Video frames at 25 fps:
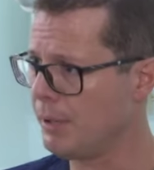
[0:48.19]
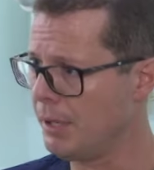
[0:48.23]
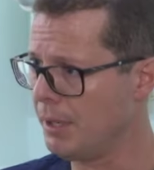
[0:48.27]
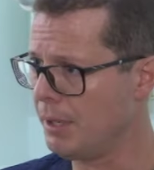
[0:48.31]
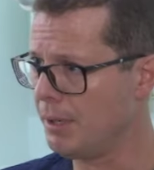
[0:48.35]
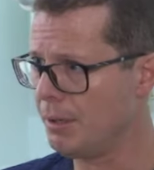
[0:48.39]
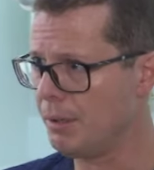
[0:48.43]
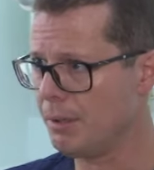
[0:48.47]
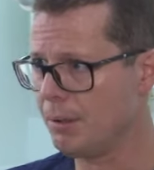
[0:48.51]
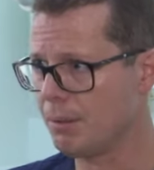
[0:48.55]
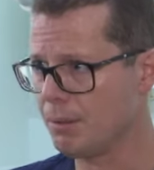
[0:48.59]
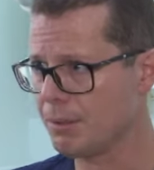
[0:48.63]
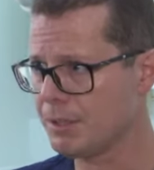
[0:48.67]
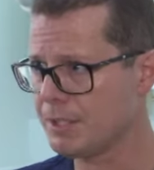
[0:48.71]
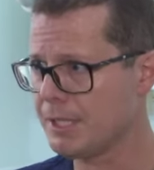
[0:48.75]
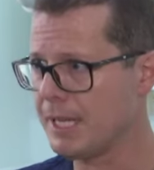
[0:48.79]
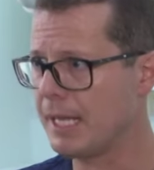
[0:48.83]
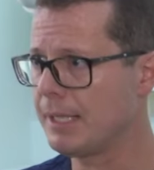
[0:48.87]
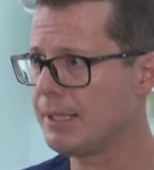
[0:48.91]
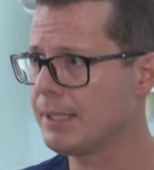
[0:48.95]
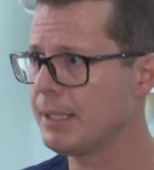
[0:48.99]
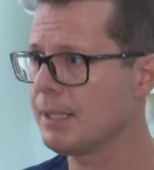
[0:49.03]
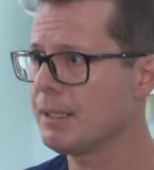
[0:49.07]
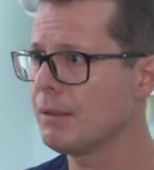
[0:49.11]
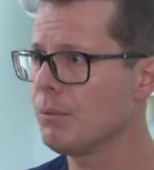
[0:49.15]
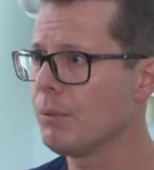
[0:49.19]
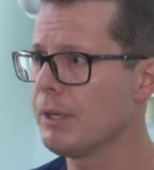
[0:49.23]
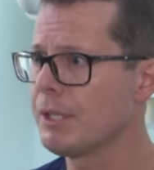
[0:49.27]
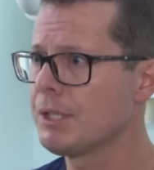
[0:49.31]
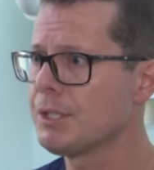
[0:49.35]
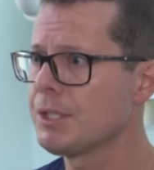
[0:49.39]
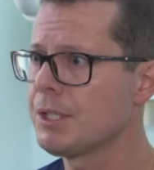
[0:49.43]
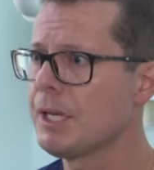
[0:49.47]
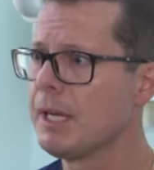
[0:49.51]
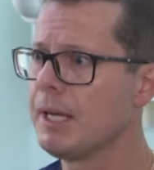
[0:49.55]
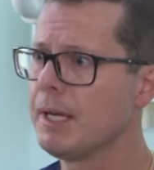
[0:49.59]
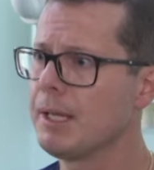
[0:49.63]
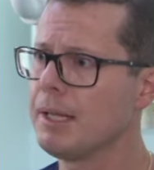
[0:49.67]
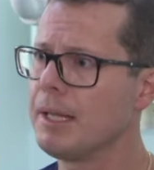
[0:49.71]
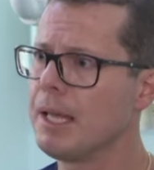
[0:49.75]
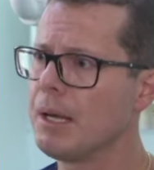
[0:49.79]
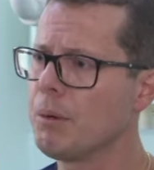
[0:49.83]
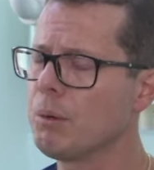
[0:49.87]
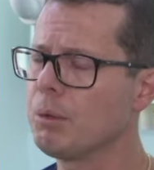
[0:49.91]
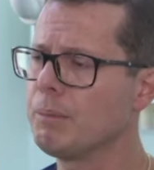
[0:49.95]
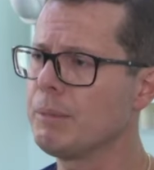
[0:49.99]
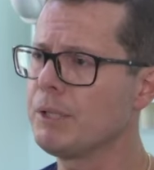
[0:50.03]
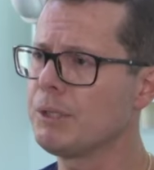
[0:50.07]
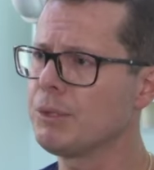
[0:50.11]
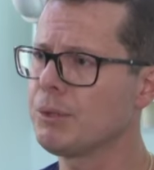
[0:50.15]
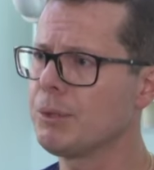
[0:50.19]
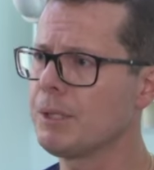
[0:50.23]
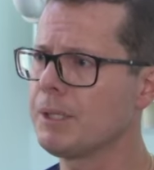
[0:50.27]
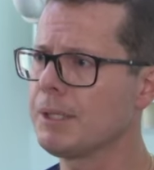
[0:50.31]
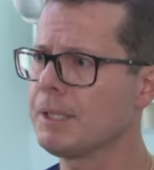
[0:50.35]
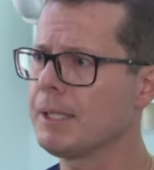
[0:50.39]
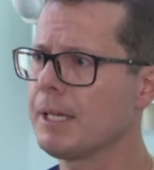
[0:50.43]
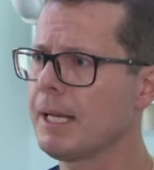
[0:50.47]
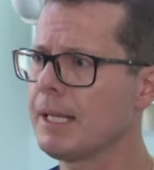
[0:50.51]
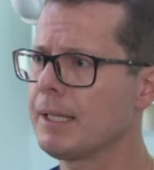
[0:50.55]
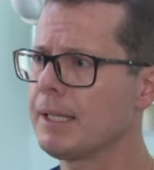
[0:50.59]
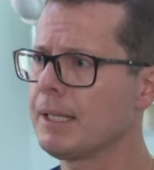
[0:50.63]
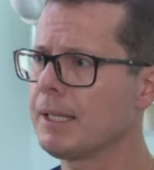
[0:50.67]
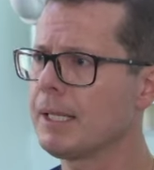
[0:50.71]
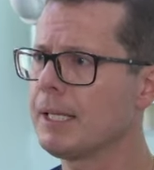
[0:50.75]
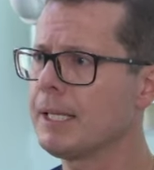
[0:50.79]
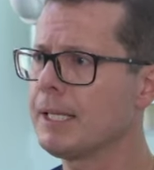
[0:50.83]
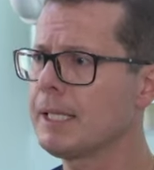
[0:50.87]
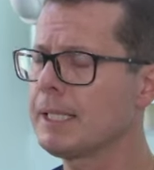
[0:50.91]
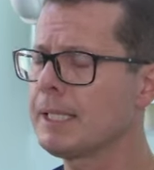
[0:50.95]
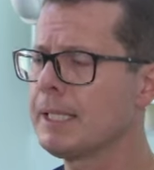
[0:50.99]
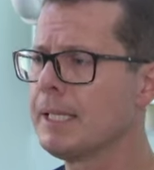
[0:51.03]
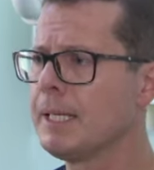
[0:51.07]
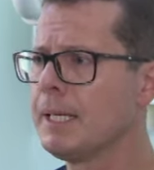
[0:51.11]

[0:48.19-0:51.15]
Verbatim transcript: period or the setting in which they will be treated at the clinic.